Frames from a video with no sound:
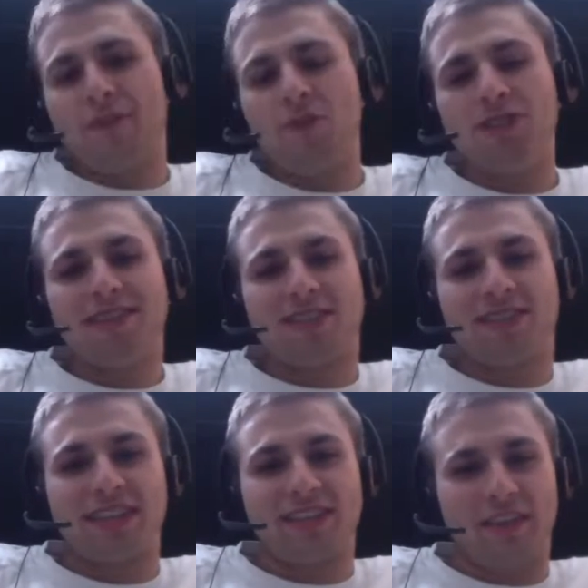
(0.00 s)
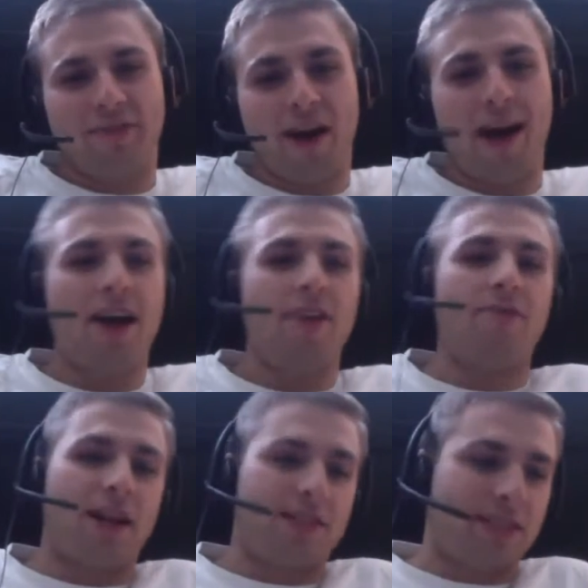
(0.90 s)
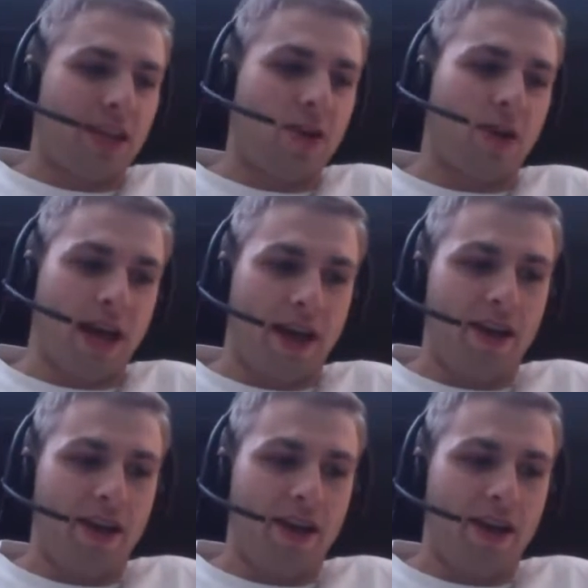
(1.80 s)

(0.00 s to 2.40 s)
said 65, I'd say okay.